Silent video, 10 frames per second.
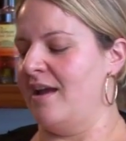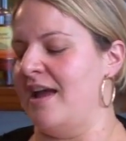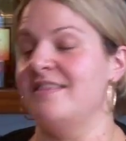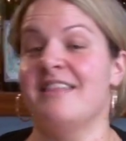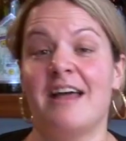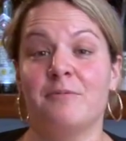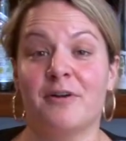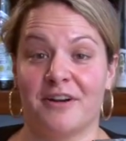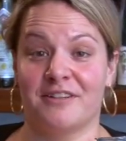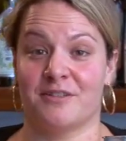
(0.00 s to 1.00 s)
And then
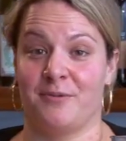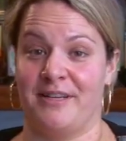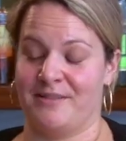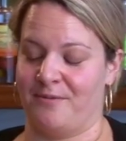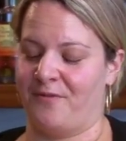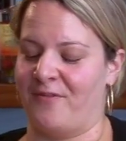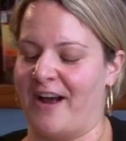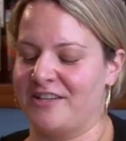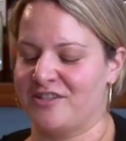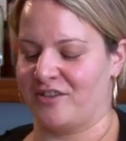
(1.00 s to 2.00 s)
we're gonna squeeze some
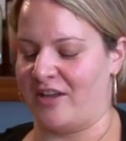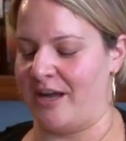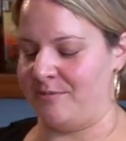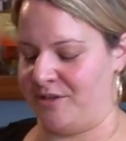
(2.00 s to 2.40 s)
fresh lime